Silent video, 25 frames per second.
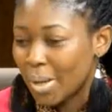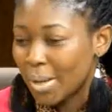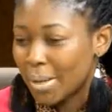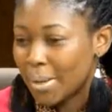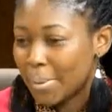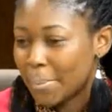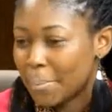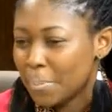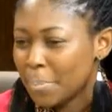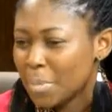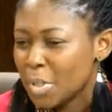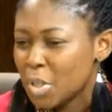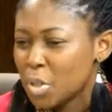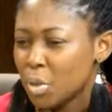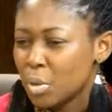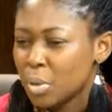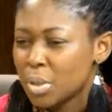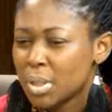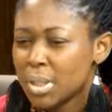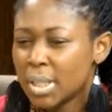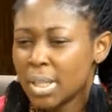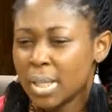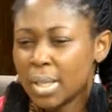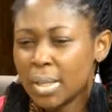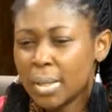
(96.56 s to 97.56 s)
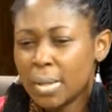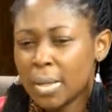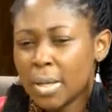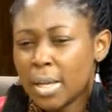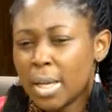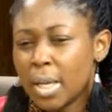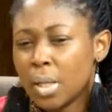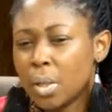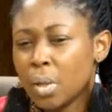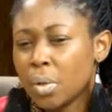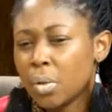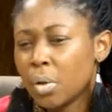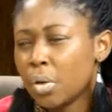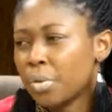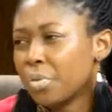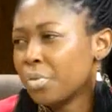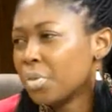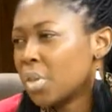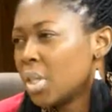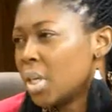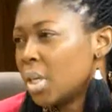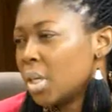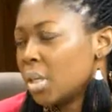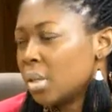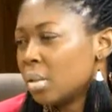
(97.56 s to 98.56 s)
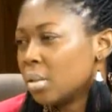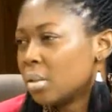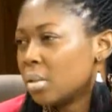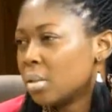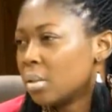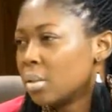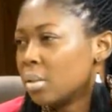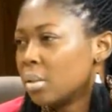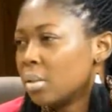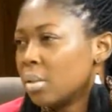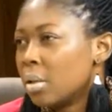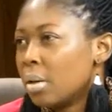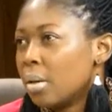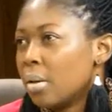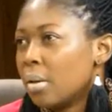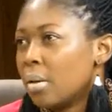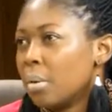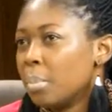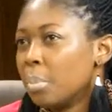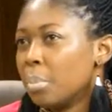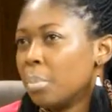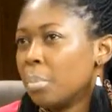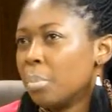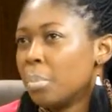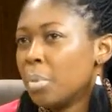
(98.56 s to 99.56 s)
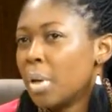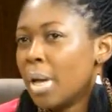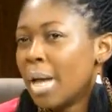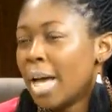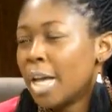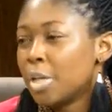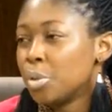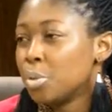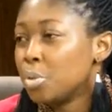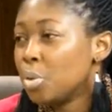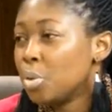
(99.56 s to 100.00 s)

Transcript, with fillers: um, you know say a lot of things um, as we